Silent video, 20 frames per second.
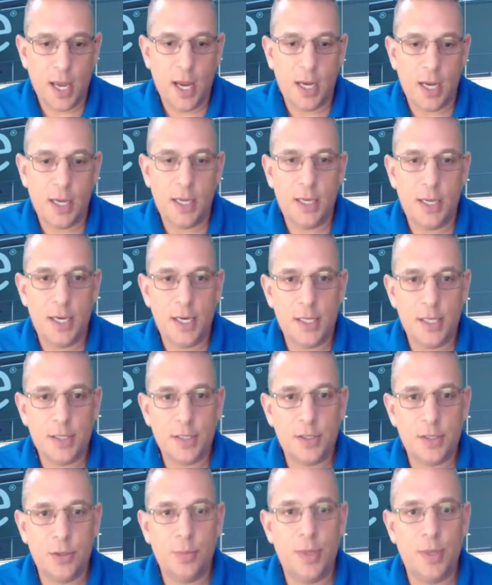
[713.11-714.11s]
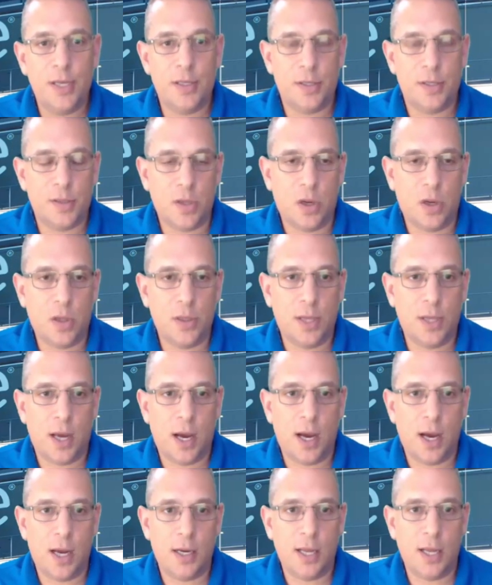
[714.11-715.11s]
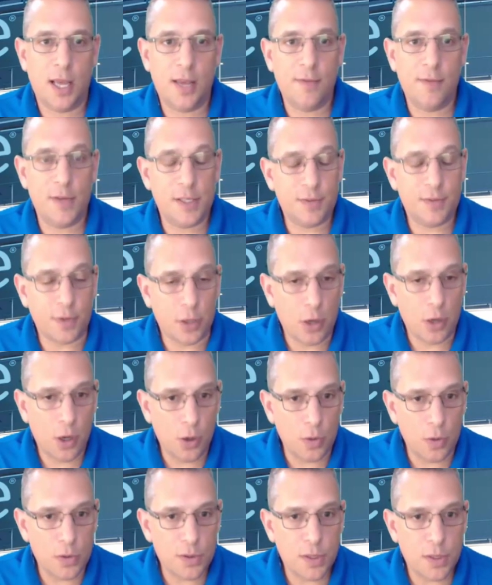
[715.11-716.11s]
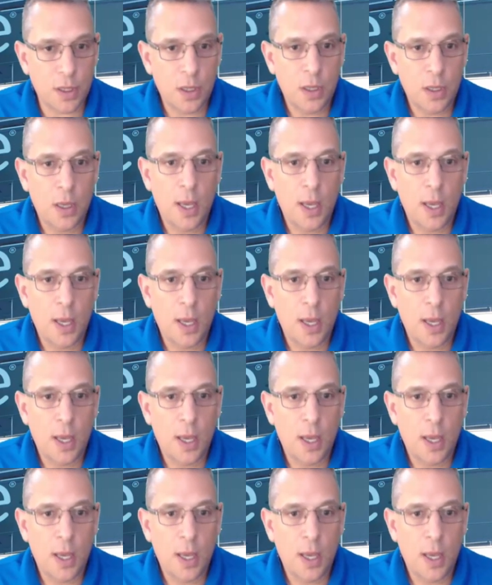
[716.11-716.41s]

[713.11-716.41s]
and it needs to be installed on a vSphere host.